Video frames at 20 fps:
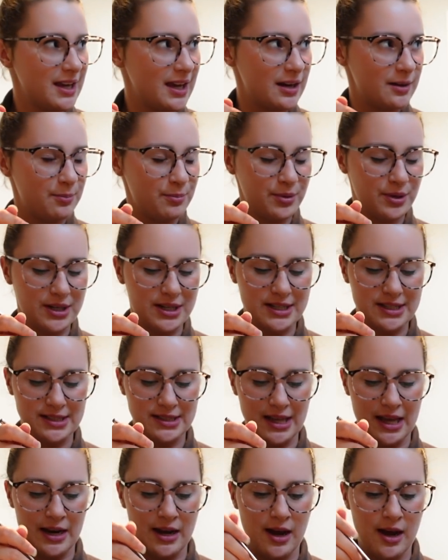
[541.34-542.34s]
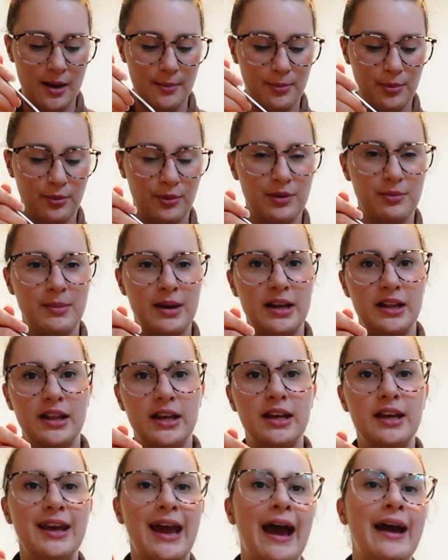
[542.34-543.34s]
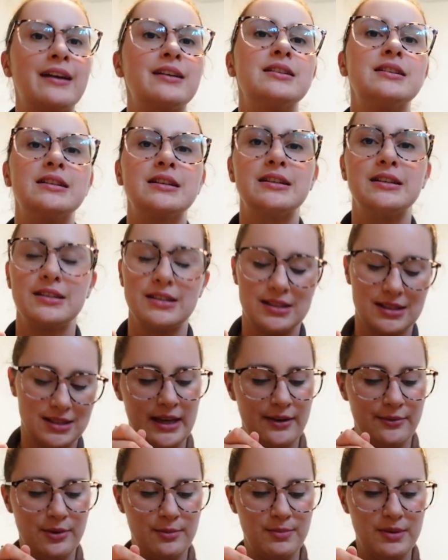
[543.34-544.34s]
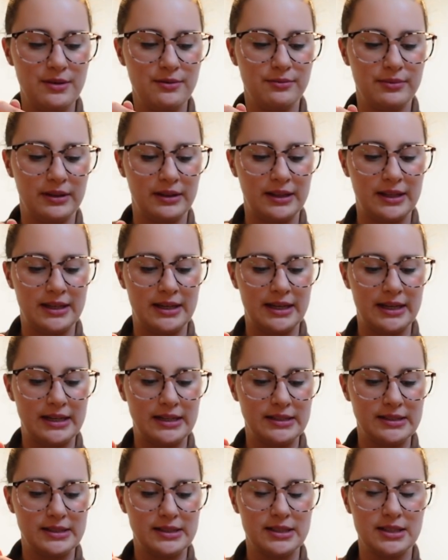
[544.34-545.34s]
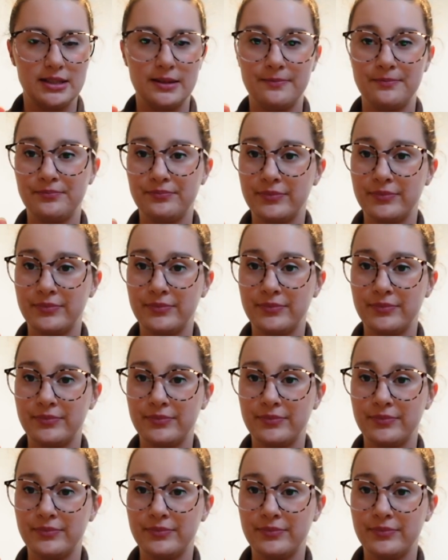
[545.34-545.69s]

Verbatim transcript: get a pretty setup with my like cactus. That would be really nice.